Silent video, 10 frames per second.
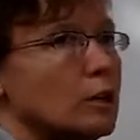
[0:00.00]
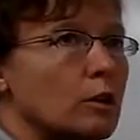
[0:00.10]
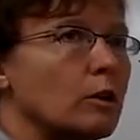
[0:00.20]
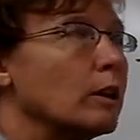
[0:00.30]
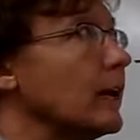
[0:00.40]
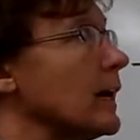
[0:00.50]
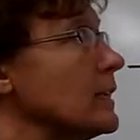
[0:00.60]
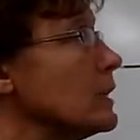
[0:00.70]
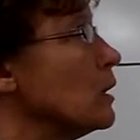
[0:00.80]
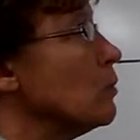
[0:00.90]

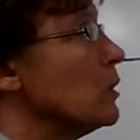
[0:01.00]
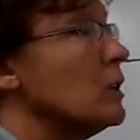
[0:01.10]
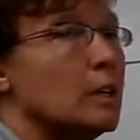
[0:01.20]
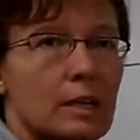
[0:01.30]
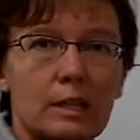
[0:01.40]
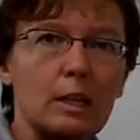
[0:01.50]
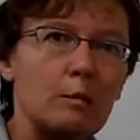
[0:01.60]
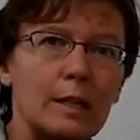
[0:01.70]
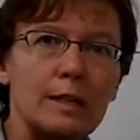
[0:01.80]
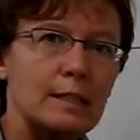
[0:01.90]
Nuclei symbol is
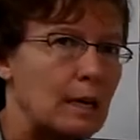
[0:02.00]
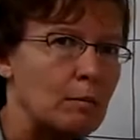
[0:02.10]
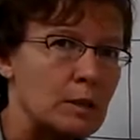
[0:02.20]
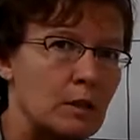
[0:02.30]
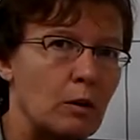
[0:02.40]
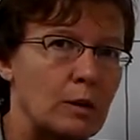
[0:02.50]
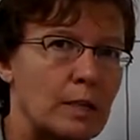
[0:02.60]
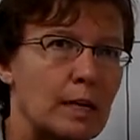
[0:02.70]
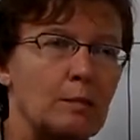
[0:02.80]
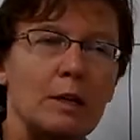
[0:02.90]
going to be the same as it
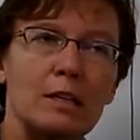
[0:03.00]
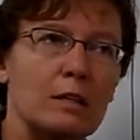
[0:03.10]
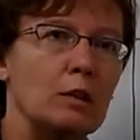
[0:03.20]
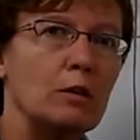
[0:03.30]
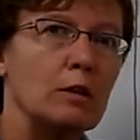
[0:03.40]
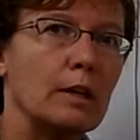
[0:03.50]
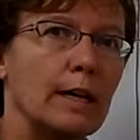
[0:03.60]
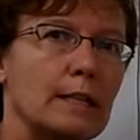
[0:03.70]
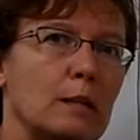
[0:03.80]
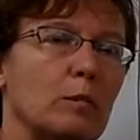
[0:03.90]
always has, because the
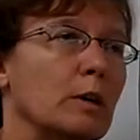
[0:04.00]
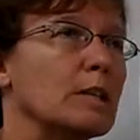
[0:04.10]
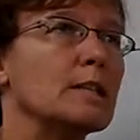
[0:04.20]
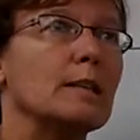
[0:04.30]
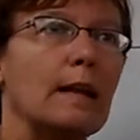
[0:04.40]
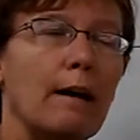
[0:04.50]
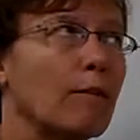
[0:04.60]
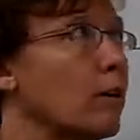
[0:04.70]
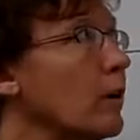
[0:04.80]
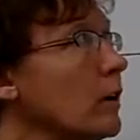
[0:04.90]
nuclei symbol has
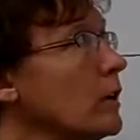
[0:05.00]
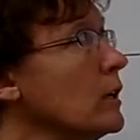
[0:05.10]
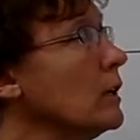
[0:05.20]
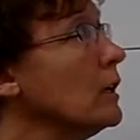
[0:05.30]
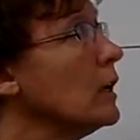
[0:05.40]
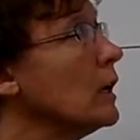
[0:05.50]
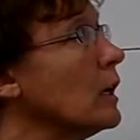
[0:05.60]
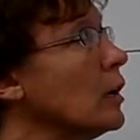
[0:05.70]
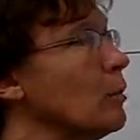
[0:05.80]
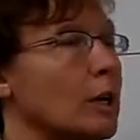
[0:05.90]
never
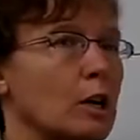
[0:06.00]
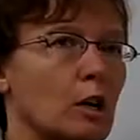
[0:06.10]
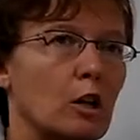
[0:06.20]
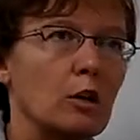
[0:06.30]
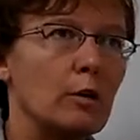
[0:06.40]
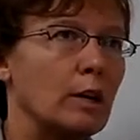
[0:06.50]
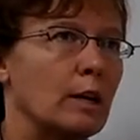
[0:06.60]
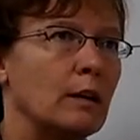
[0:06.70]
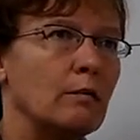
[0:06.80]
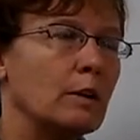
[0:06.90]

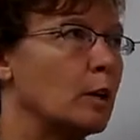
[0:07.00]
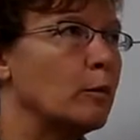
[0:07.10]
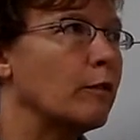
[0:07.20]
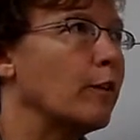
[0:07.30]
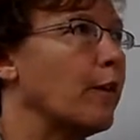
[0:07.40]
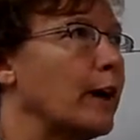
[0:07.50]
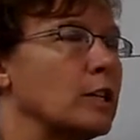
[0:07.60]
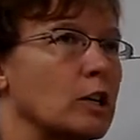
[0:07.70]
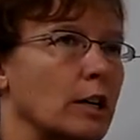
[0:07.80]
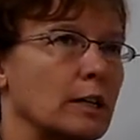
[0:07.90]
included the number of
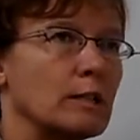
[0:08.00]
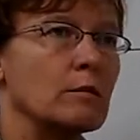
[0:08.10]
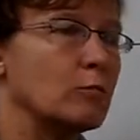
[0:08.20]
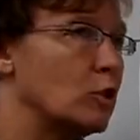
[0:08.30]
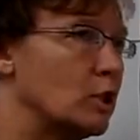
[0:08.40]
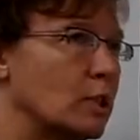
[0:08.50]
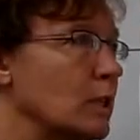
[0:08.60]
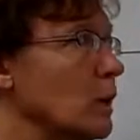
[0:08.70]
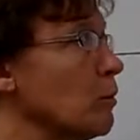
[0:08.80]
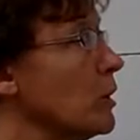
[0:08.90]
electrons,
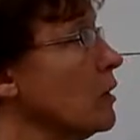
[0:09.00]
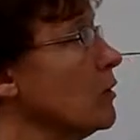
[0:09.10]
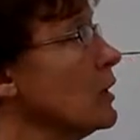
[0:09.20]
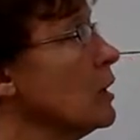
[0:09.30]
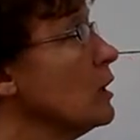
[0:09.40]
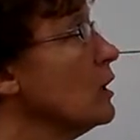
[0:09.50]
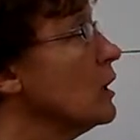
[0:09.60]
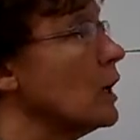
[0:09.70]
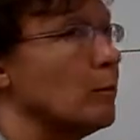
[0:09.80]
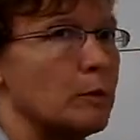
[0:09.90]
just the number
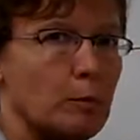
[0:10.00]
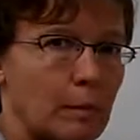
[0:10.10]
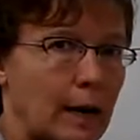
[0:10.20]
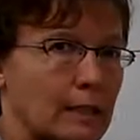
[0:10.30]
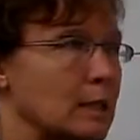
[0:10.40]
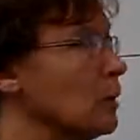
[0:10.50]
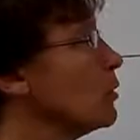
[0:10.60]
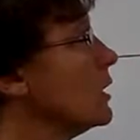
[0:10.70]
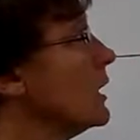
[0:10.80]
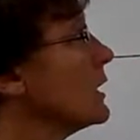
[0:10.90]
of the mass
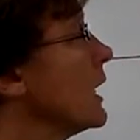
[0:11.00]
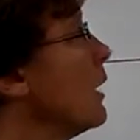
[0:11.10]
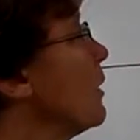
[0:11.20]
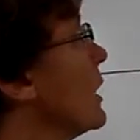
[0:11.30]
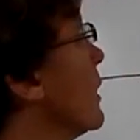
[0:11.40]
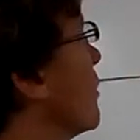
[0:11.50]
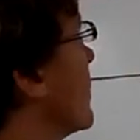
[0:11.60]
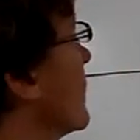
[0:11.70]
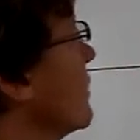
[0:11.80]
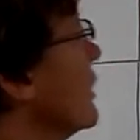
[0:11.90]
number and the atomic
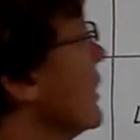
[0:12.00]
number.